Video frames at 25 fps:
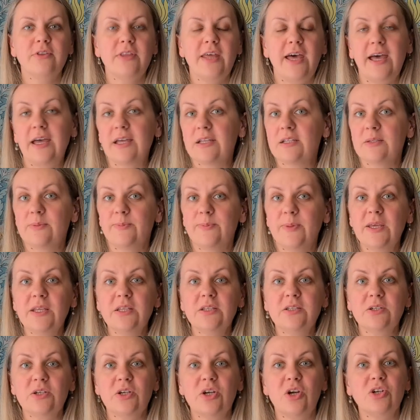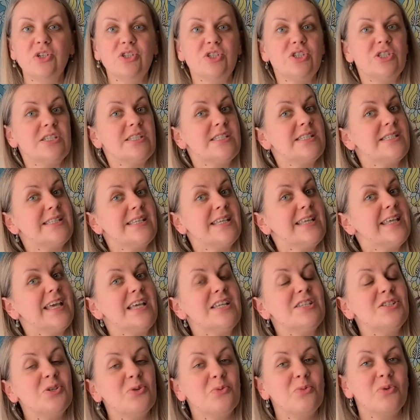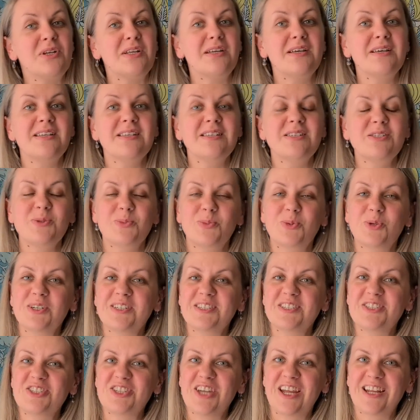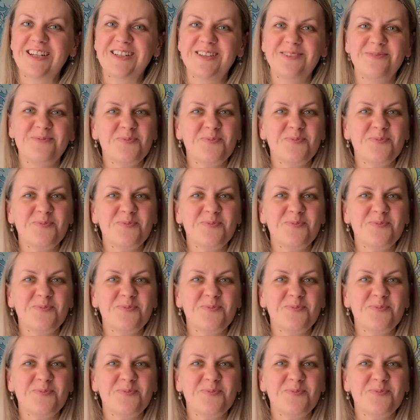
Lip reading: and Patreon, just in case you want to support this channel.